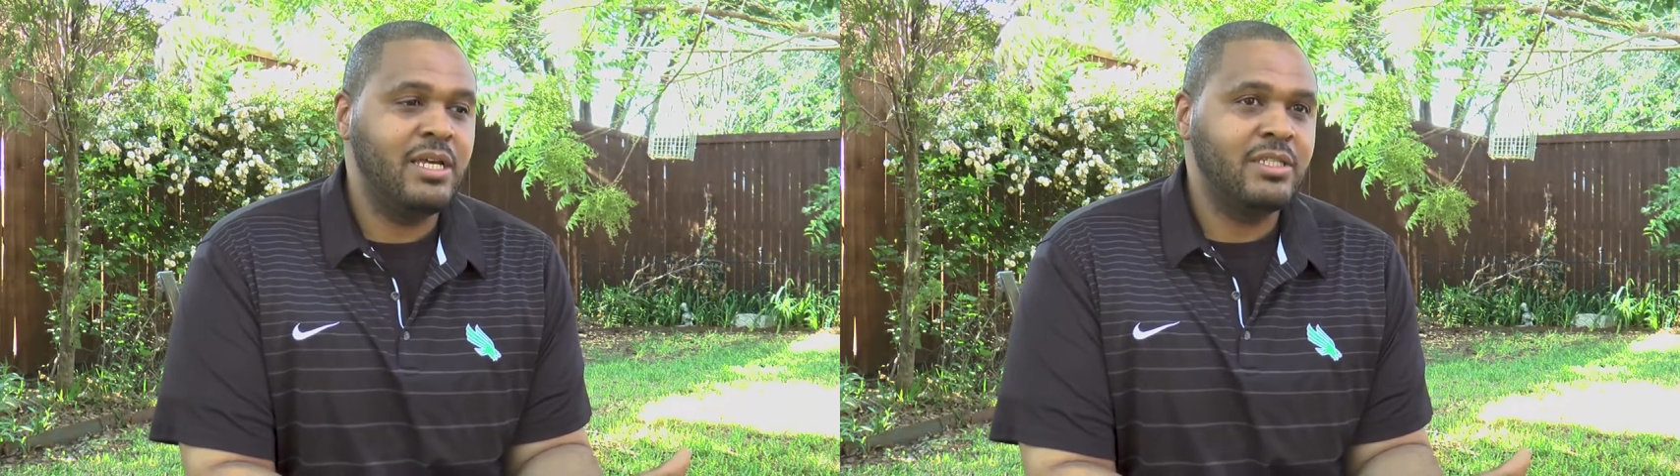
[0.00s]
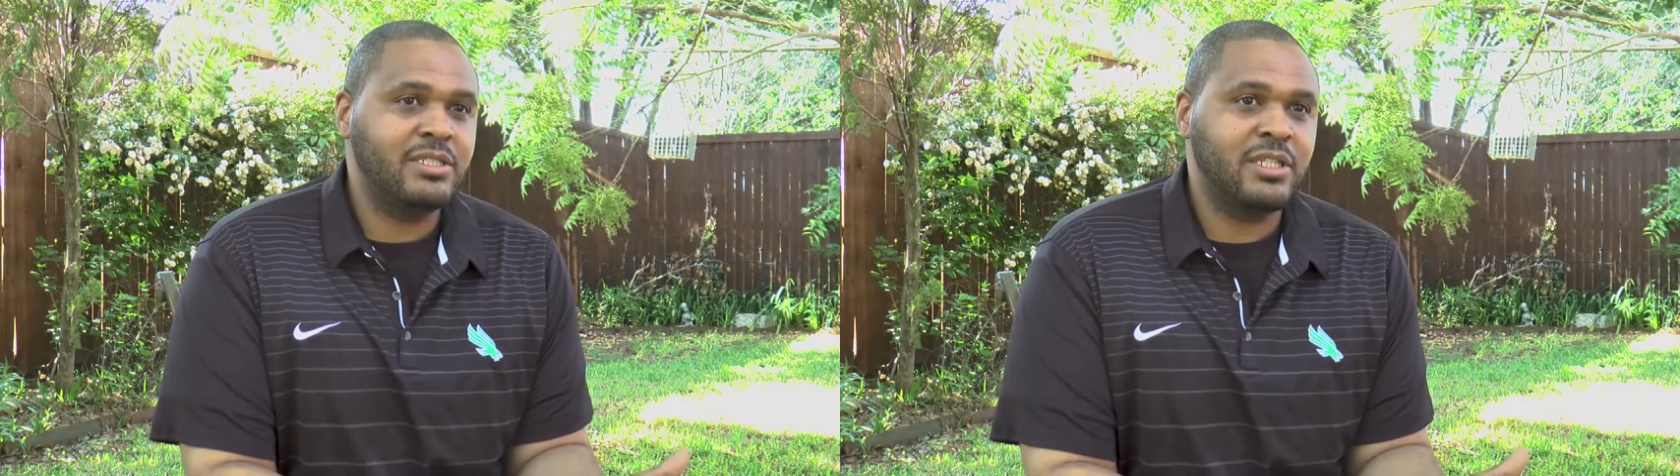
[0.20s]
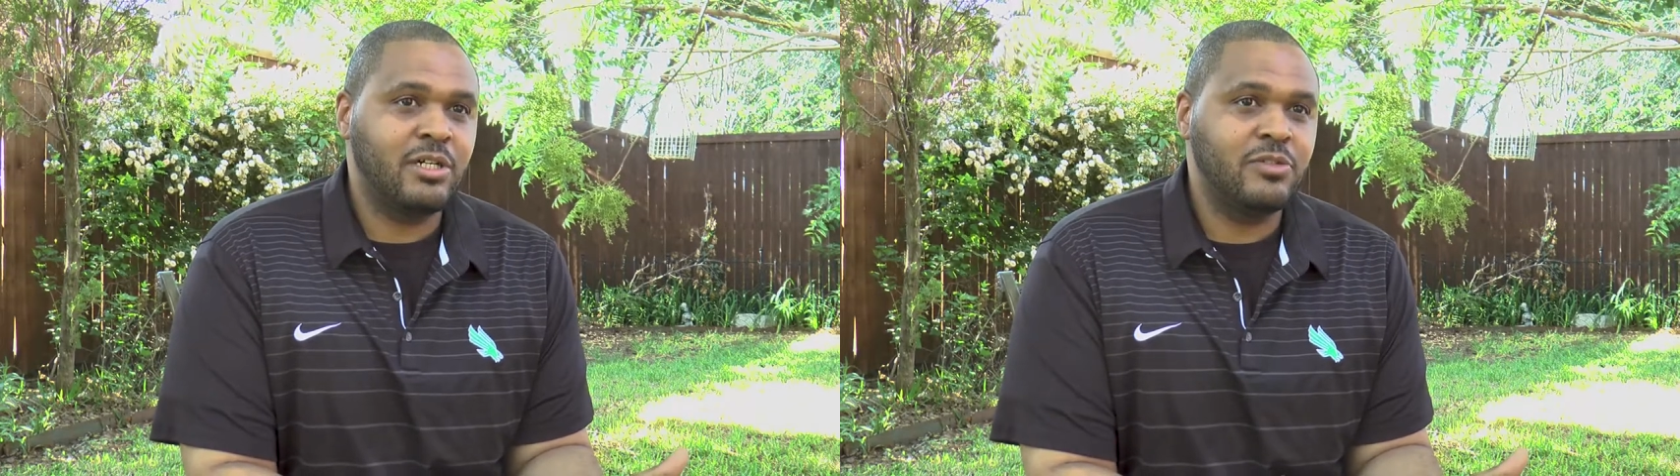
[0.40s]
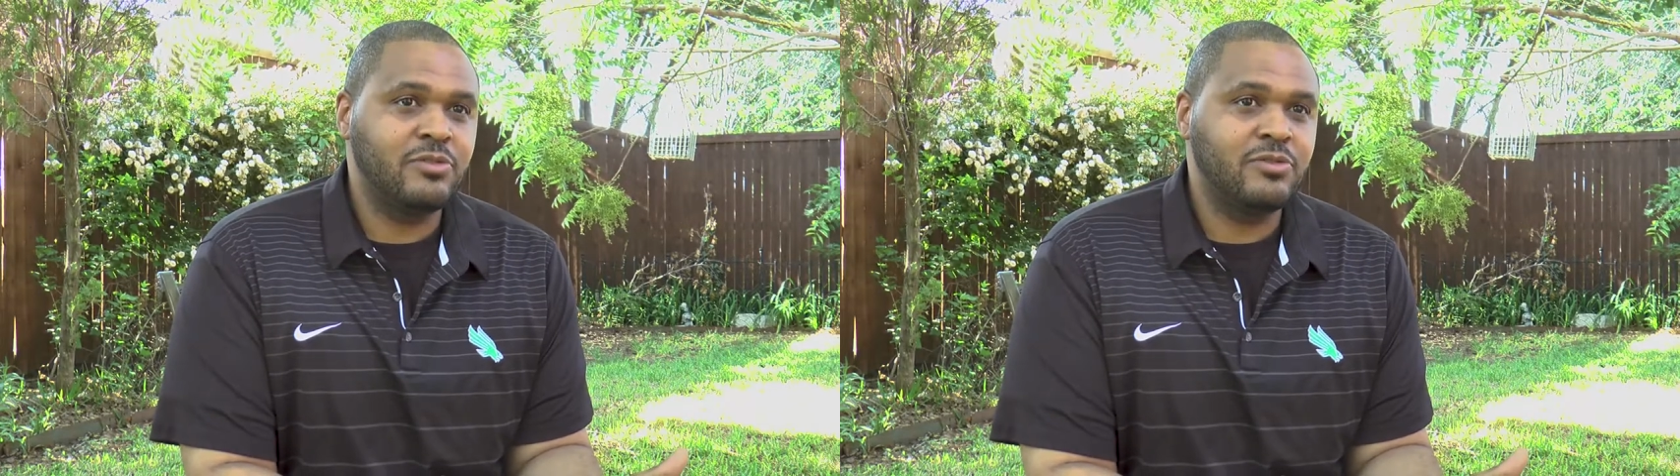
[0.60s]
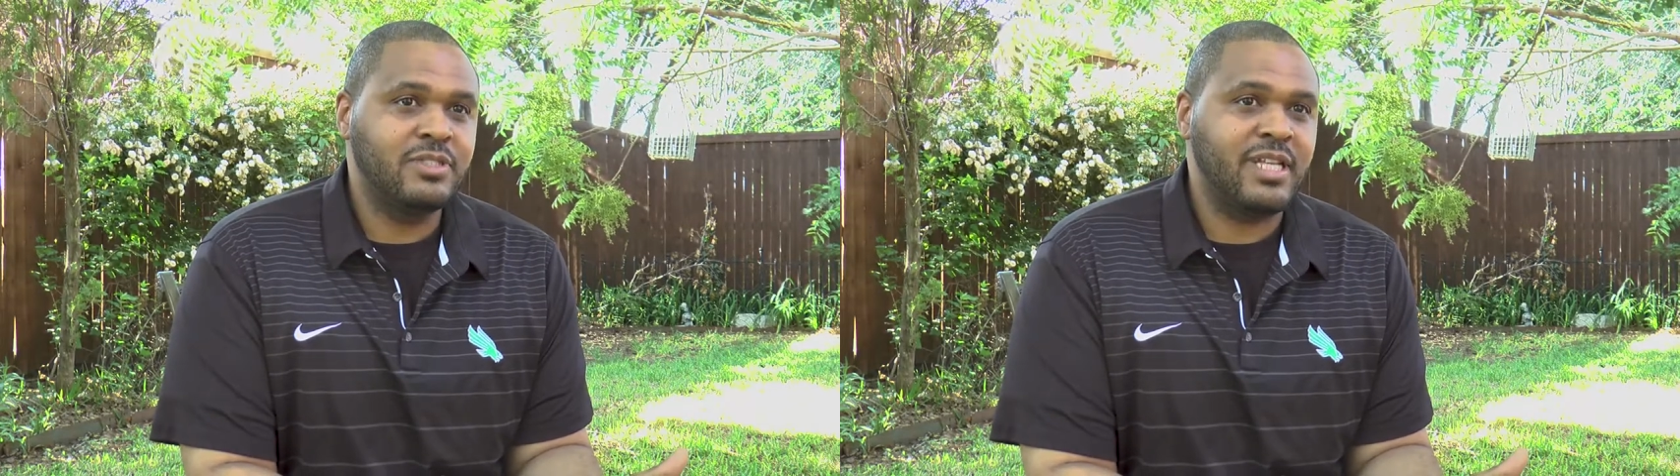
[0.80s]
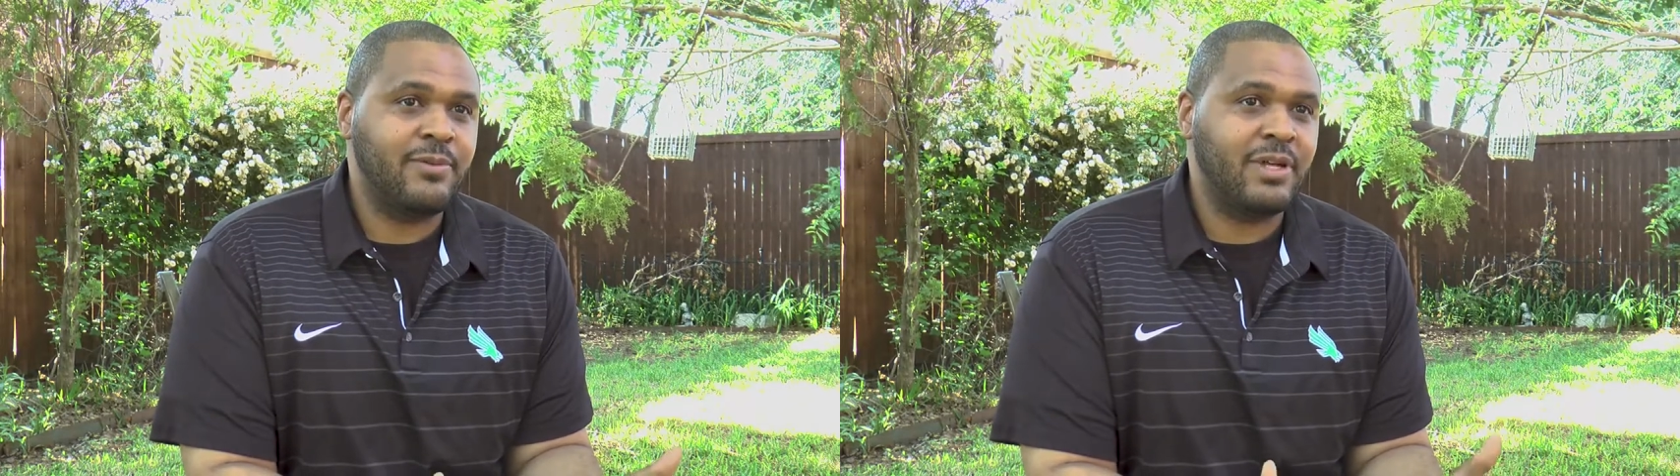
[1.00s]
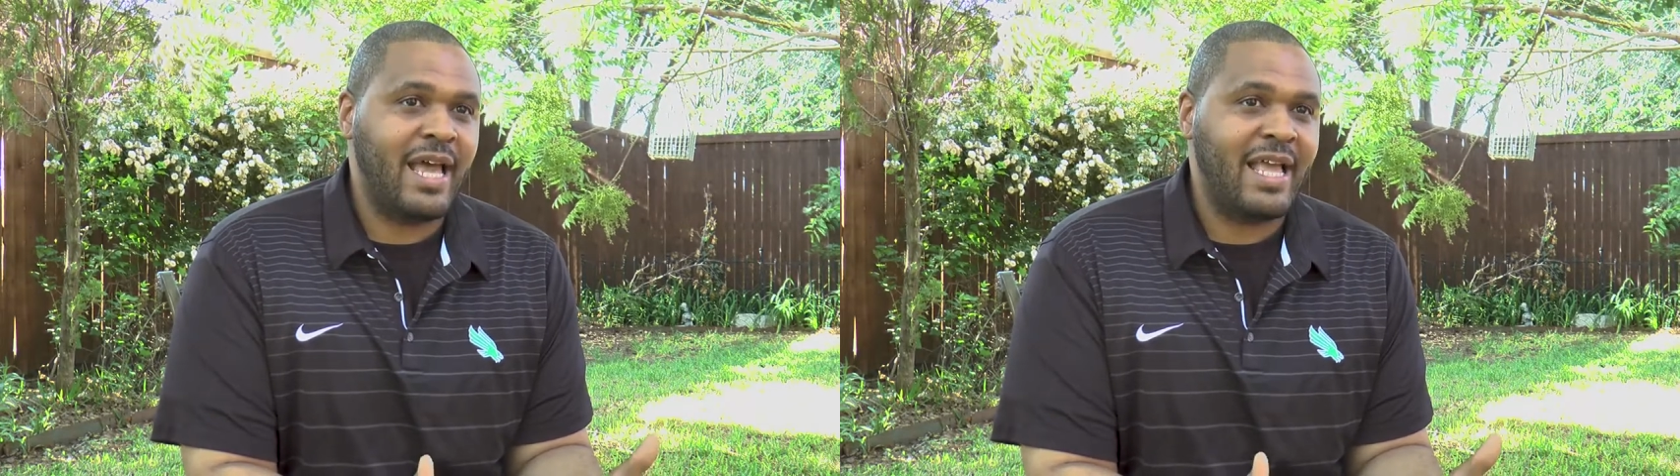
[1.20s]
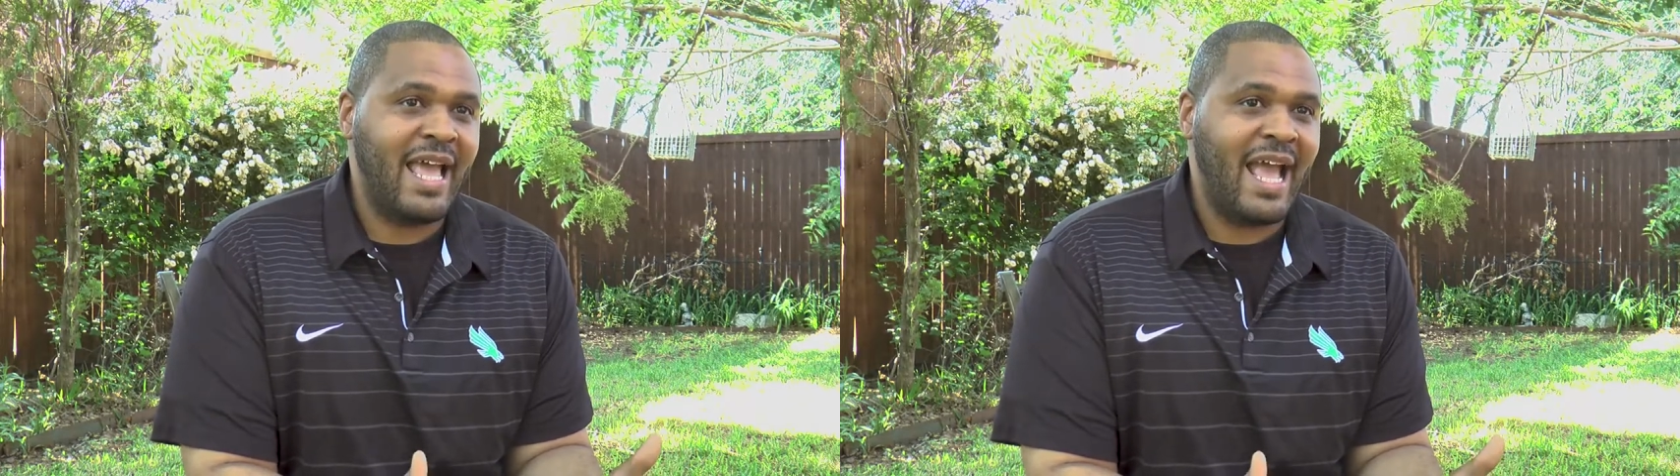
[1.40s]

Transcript: songs that were like